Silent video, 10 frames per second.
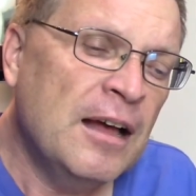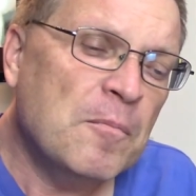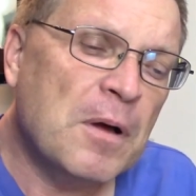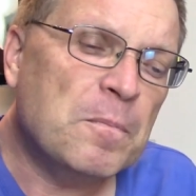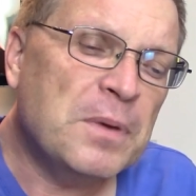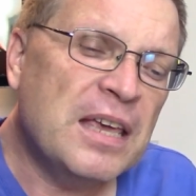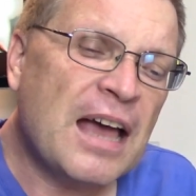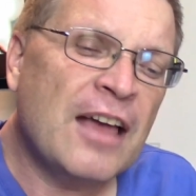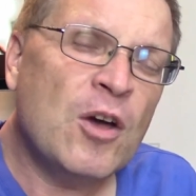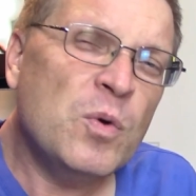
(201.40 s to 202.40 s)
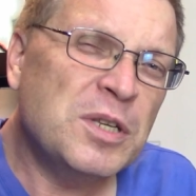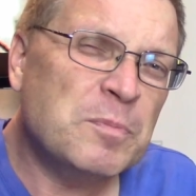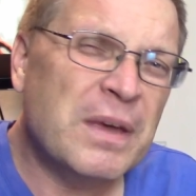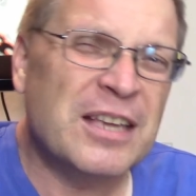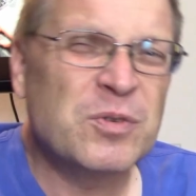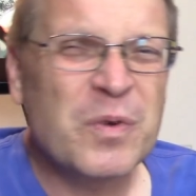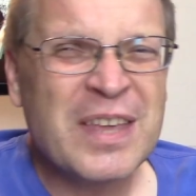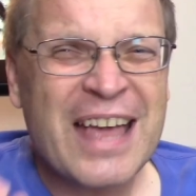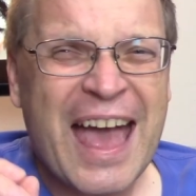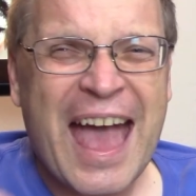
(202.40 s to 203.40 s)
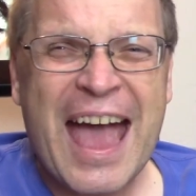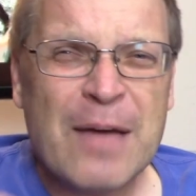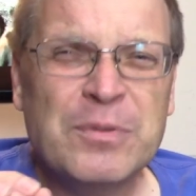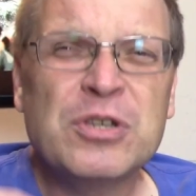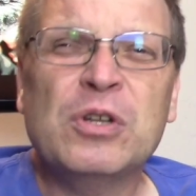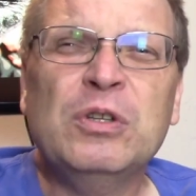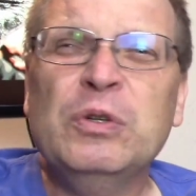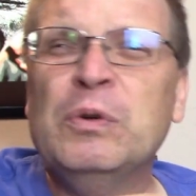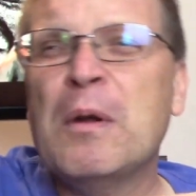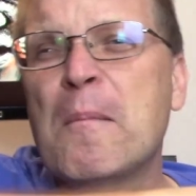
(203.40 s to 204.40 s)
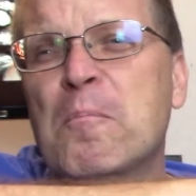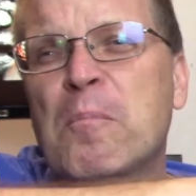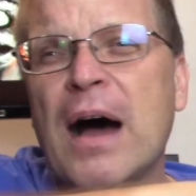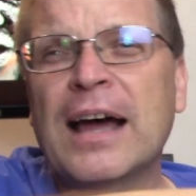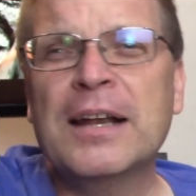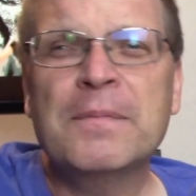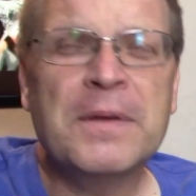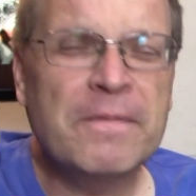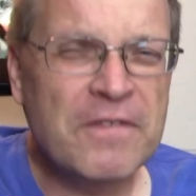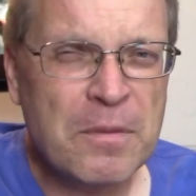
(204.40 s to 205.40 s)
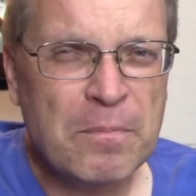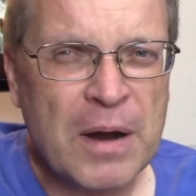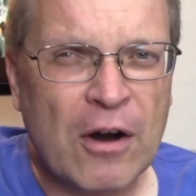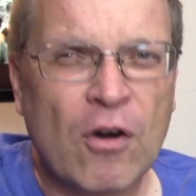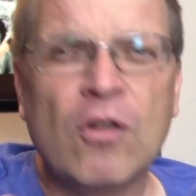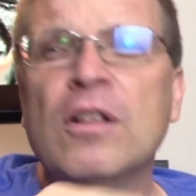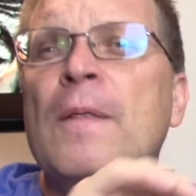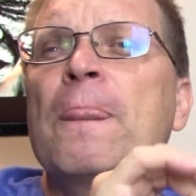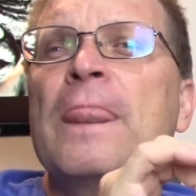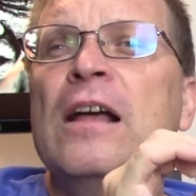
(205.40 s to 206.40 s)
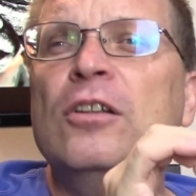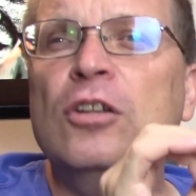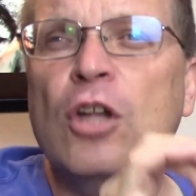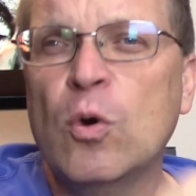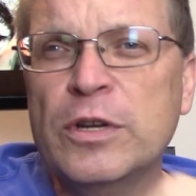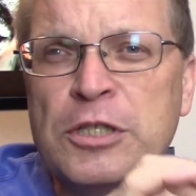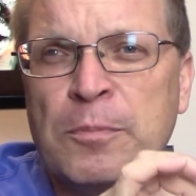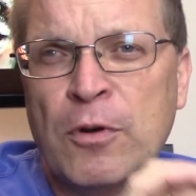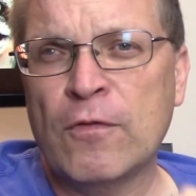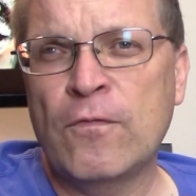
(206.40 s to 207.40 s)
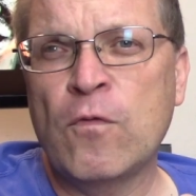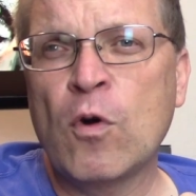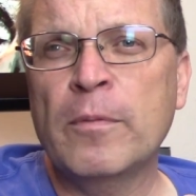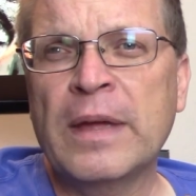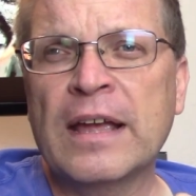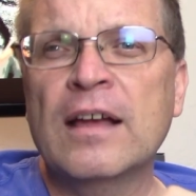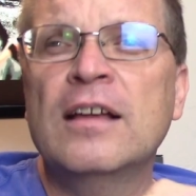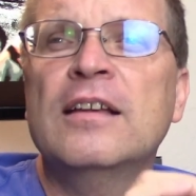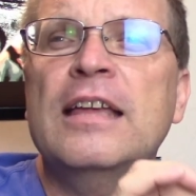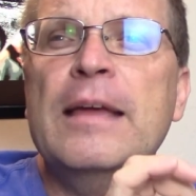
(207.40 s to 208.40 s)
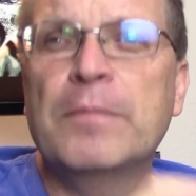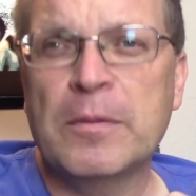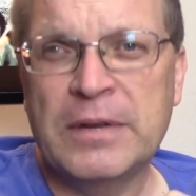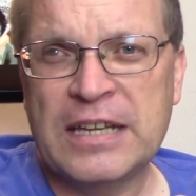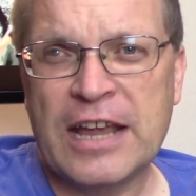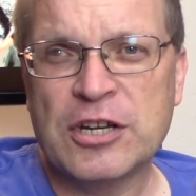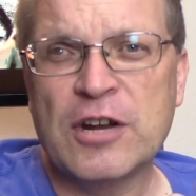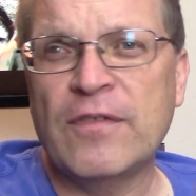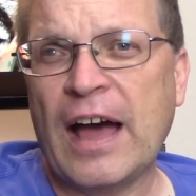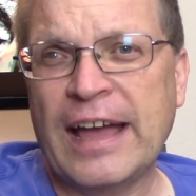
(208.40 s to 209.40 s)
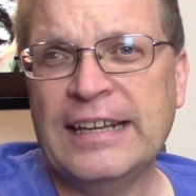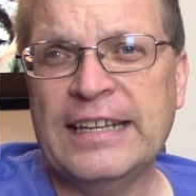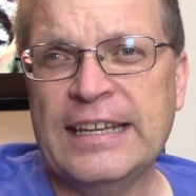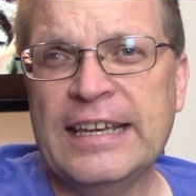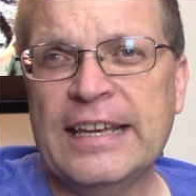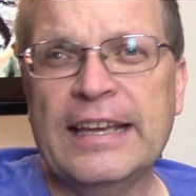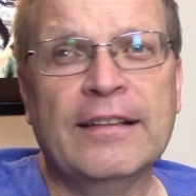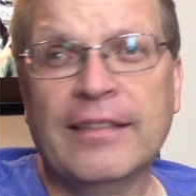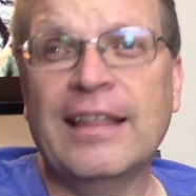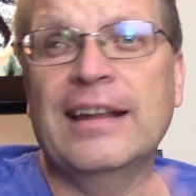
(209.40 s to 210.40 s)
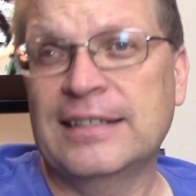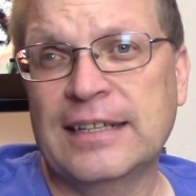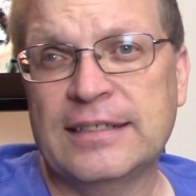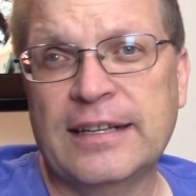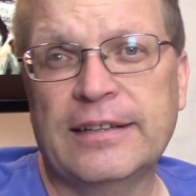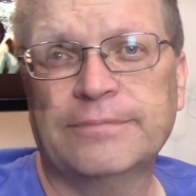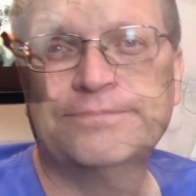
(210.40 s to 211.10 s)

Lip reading: but PIO speeds were the absolute bottom of the barrel, lowest performing implementation of IDE that existed.